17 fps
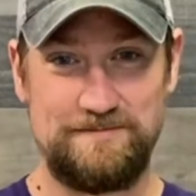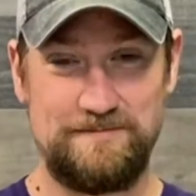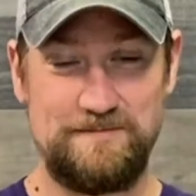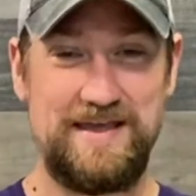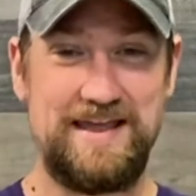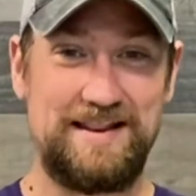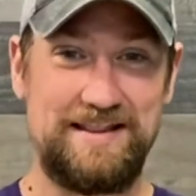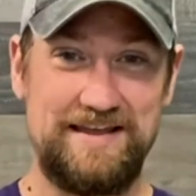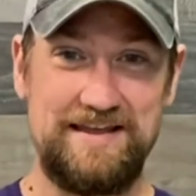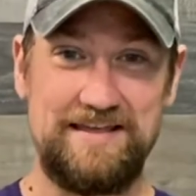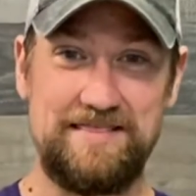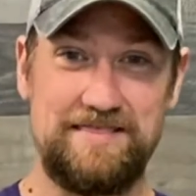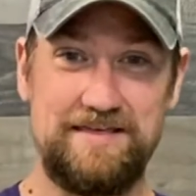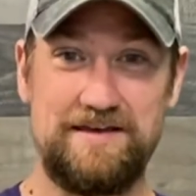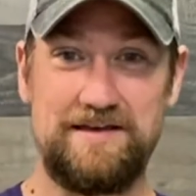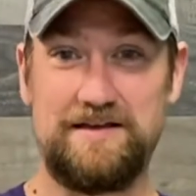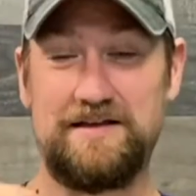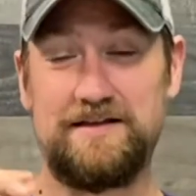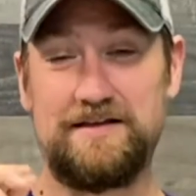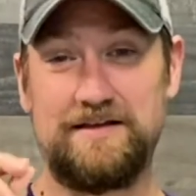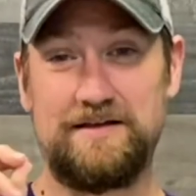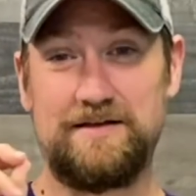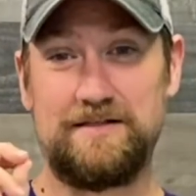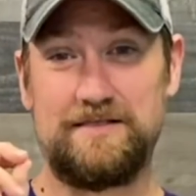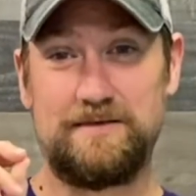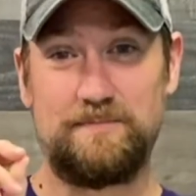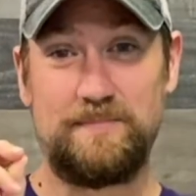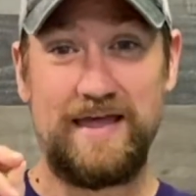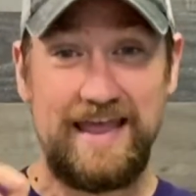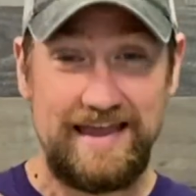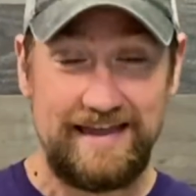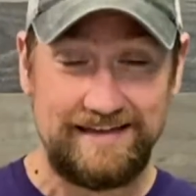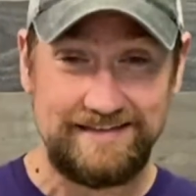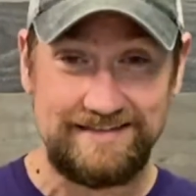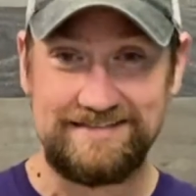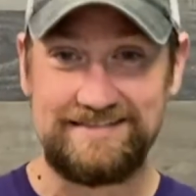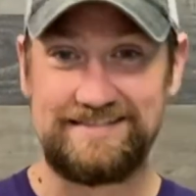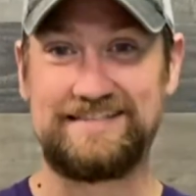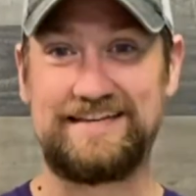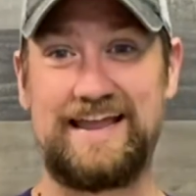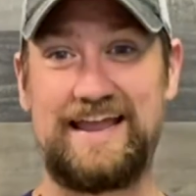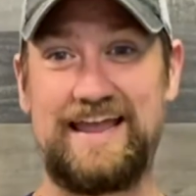mainly the pagans,